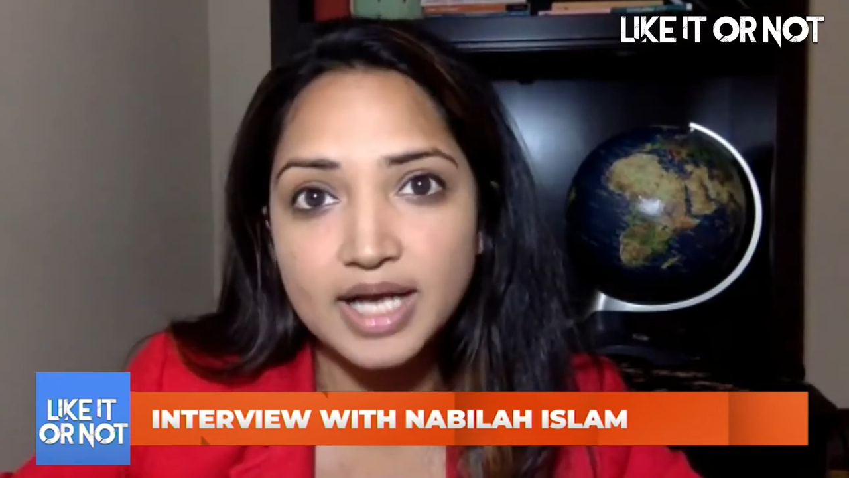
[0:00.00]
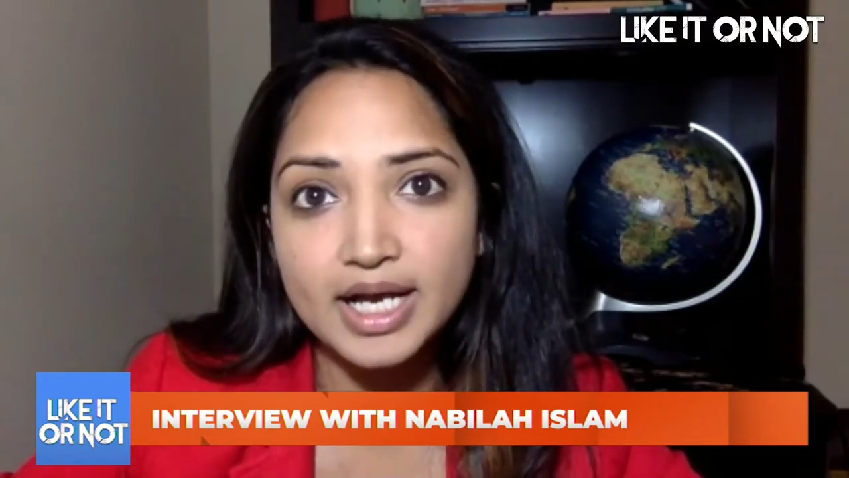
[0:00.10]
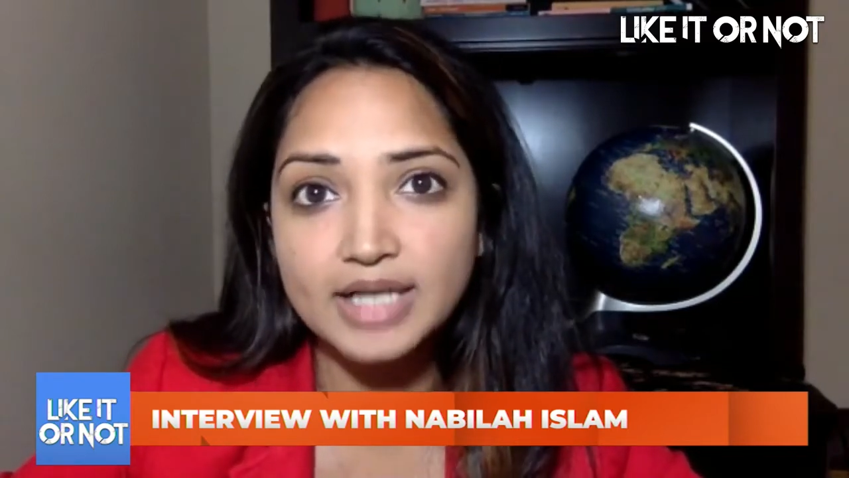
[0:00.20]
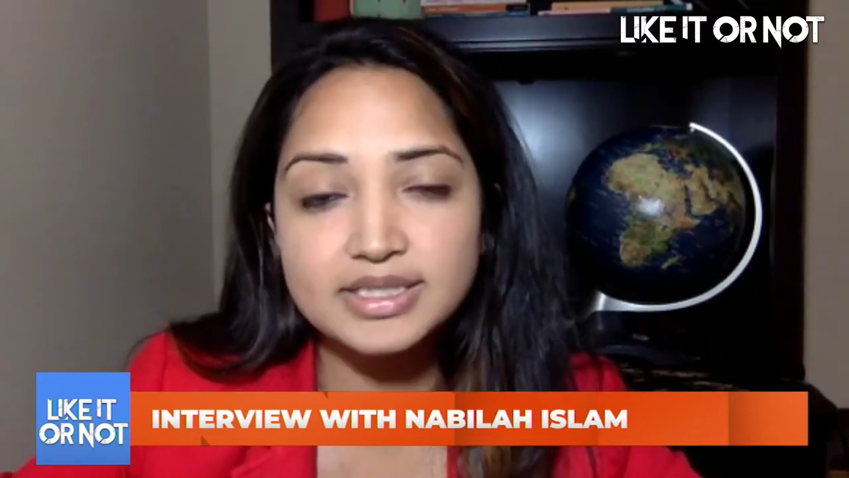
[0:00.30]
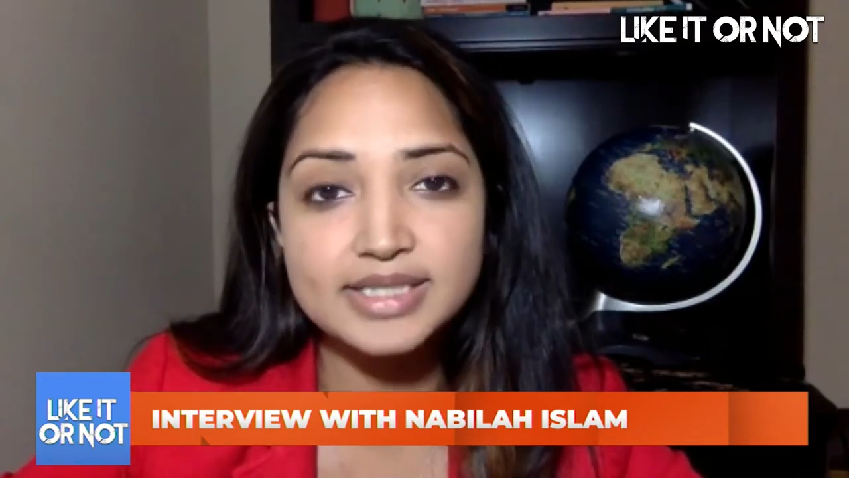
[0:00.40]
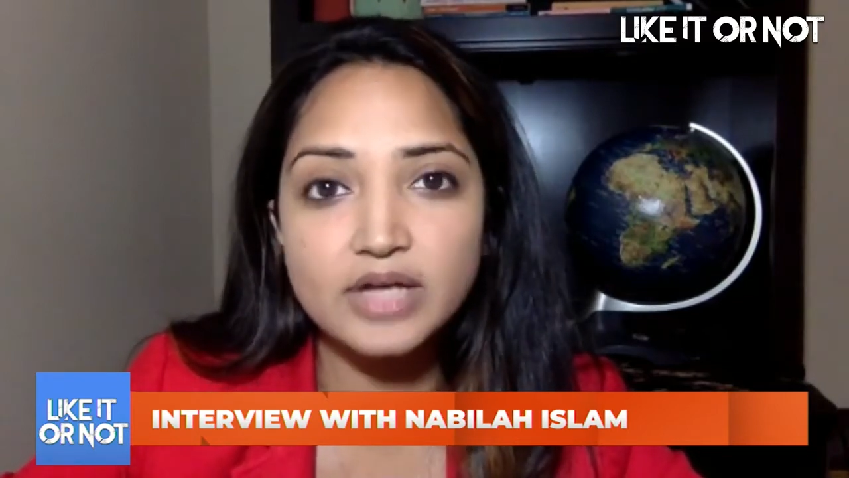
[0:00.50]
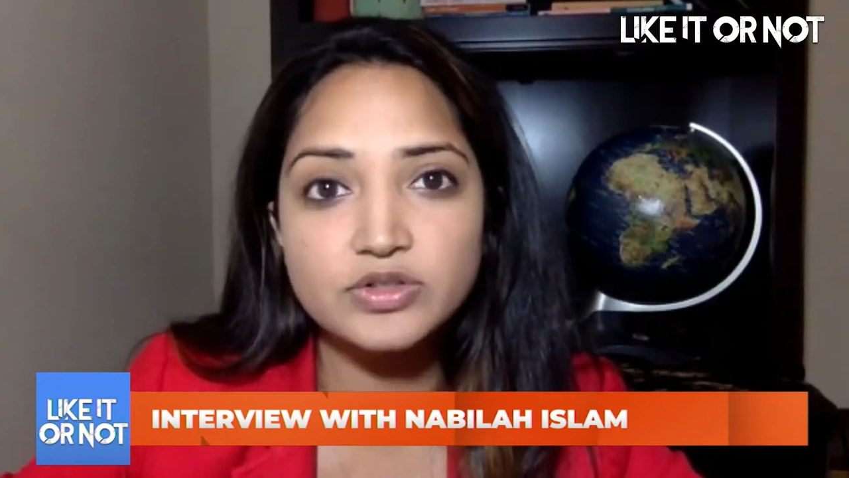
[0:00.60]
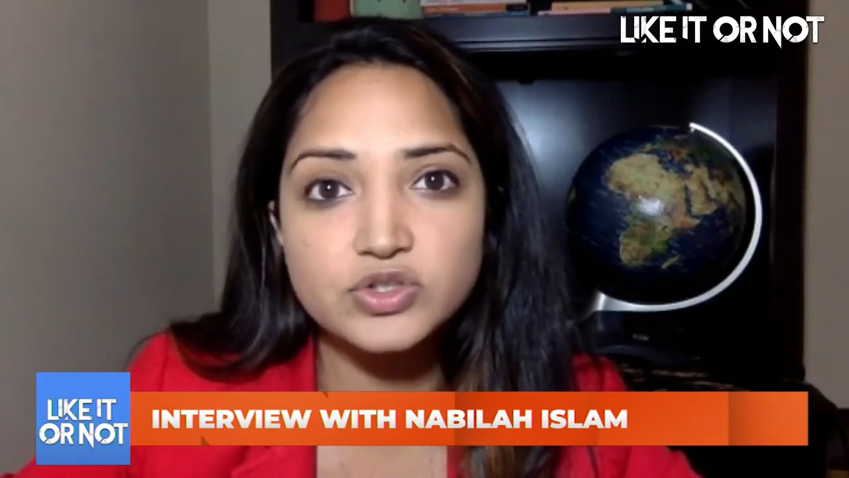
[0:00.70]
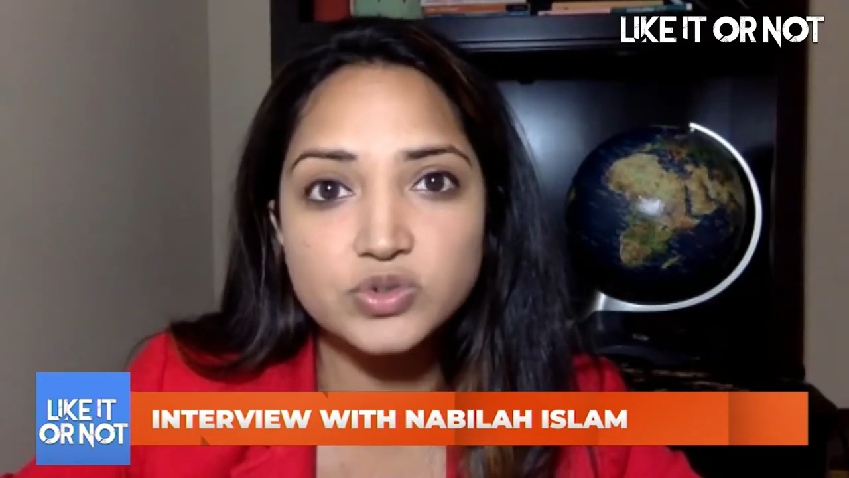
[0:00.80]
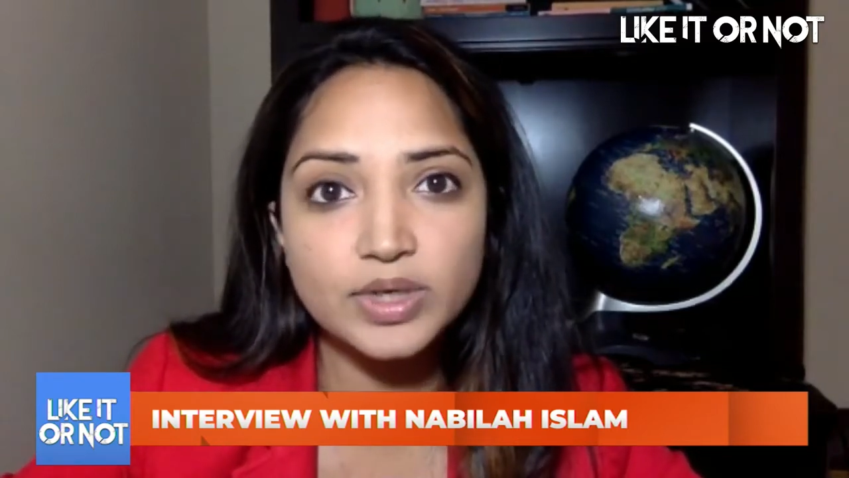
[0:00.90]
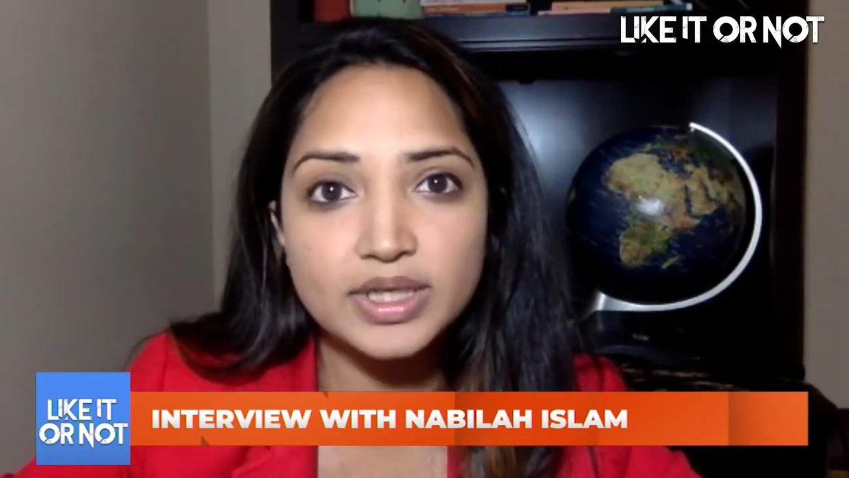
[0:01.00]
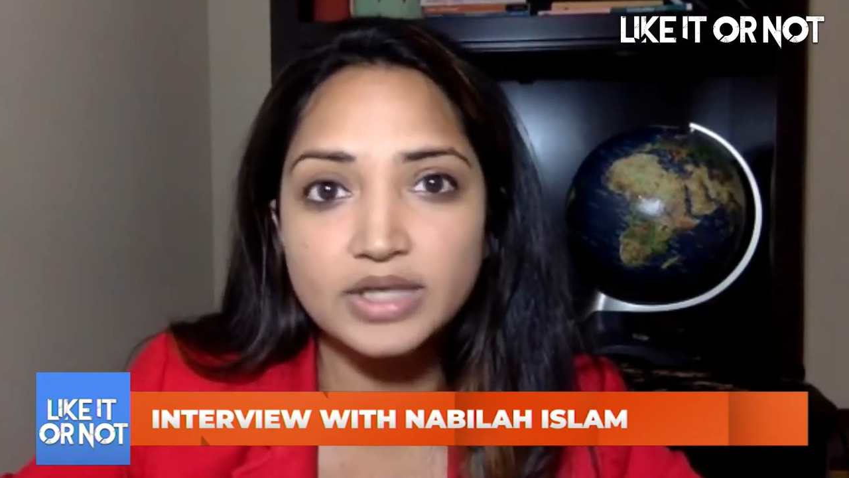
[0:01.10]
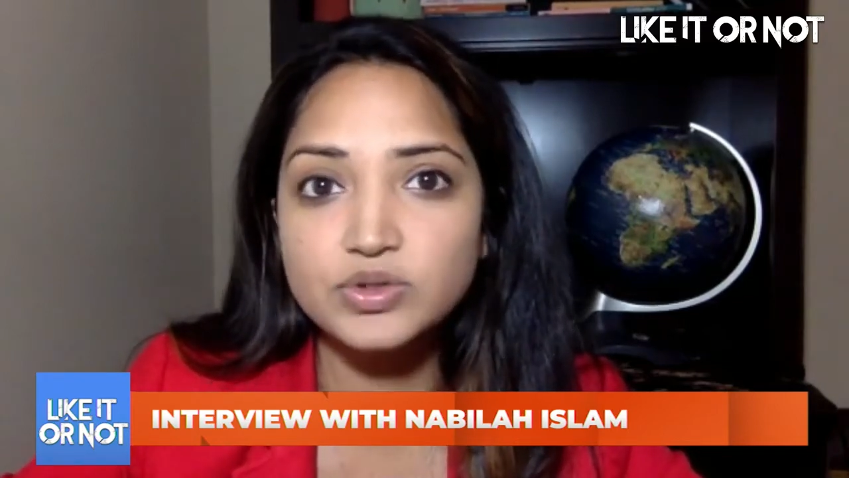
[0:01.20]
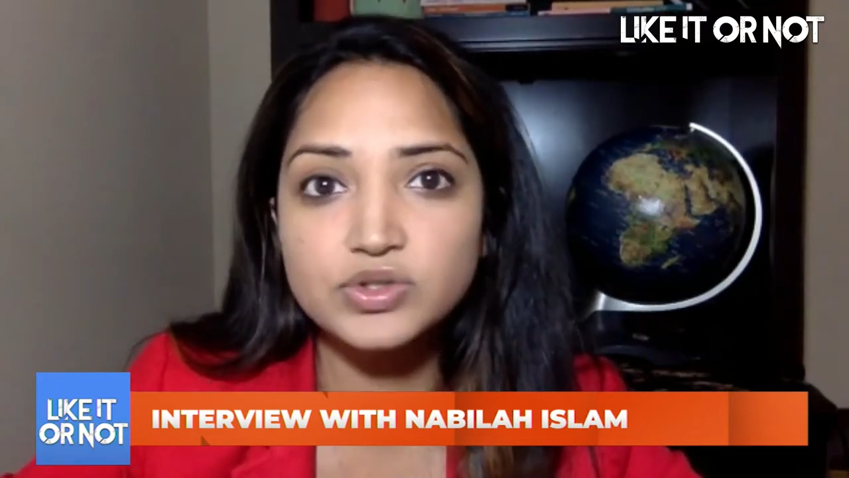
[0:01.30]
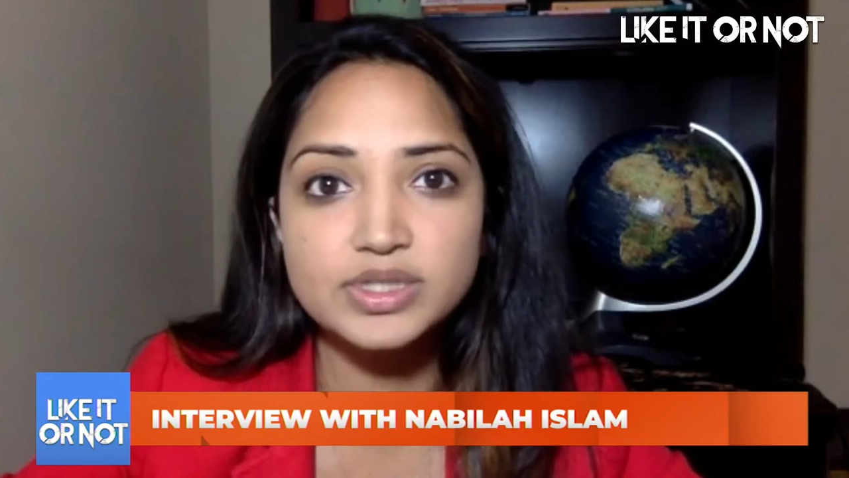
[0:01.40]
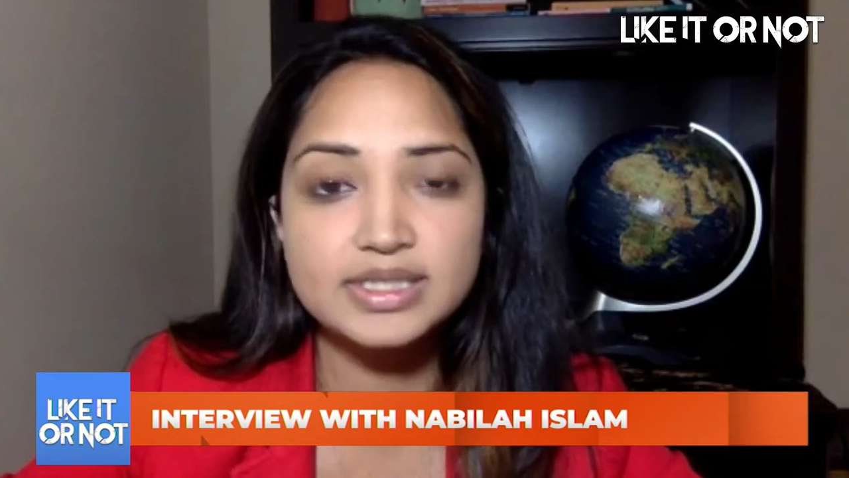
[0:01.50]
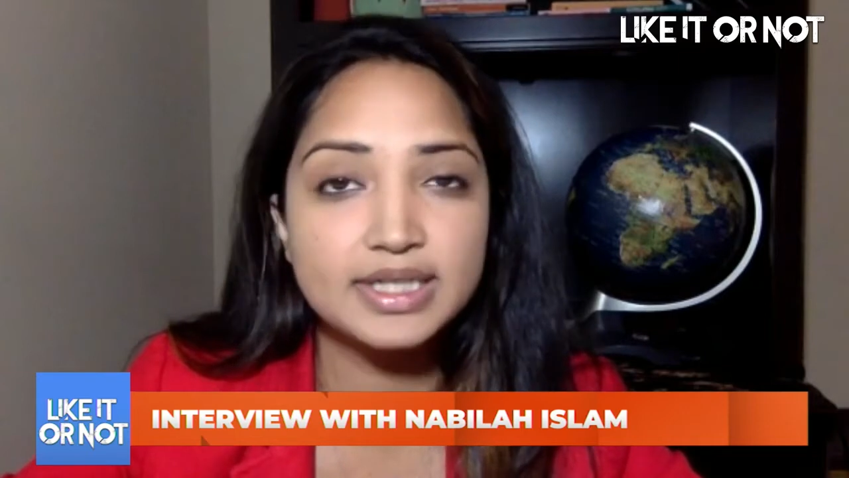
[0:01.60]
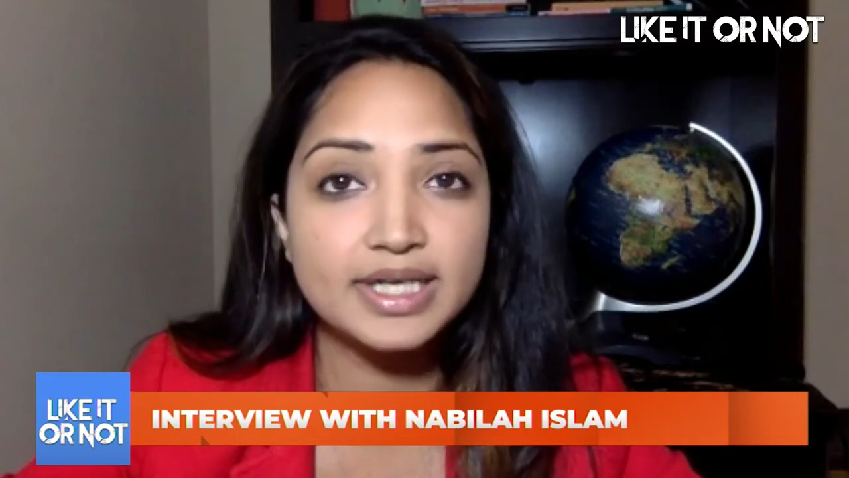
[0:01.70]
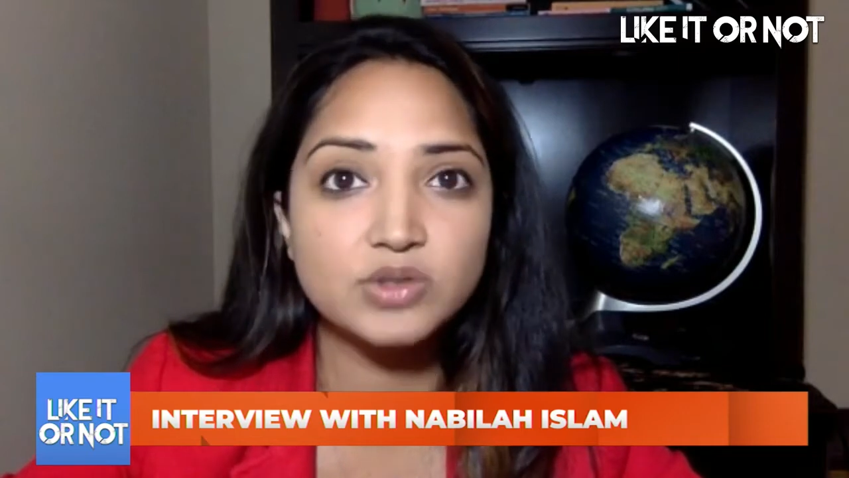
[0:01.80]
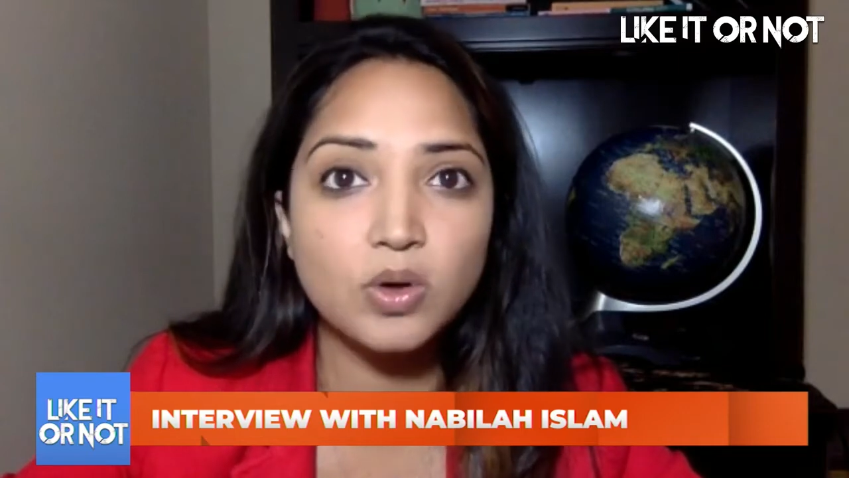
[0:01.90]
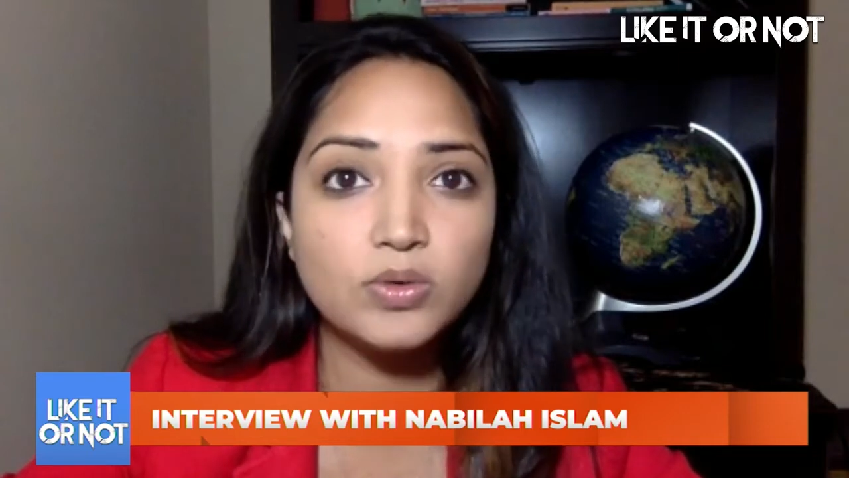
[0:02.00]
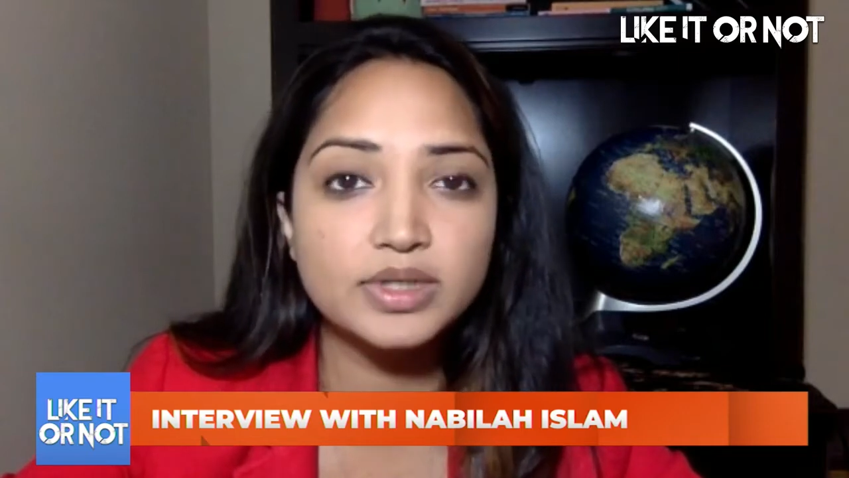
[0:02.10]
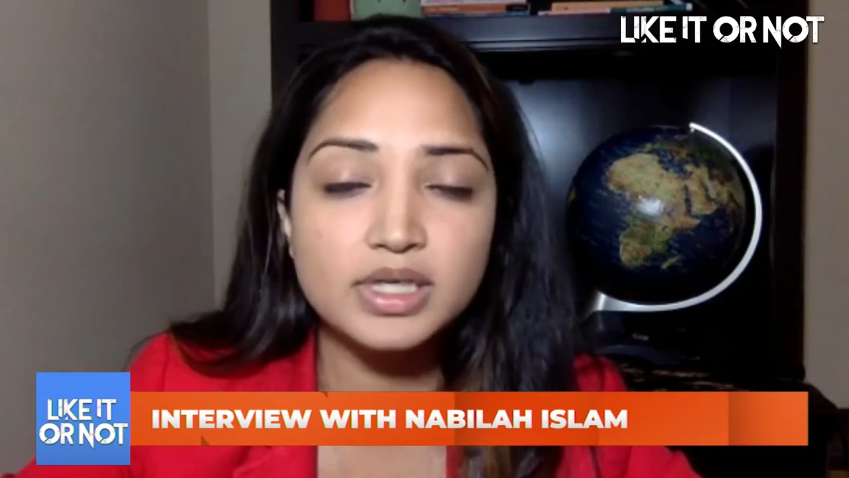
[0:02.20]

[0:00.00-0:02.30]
I got to tell a story that usually doesn't get told.